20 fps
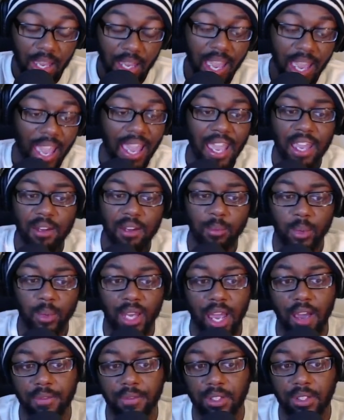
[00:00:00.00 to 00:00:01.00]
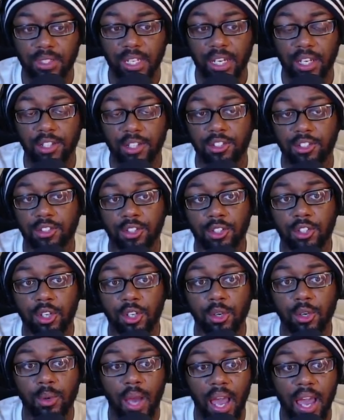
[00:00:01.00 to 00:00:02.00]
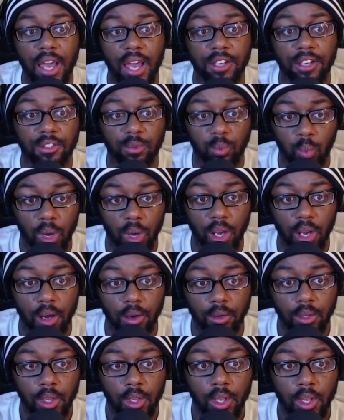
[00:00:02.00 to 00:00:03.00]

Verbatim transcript: And we have the tickets to do as well.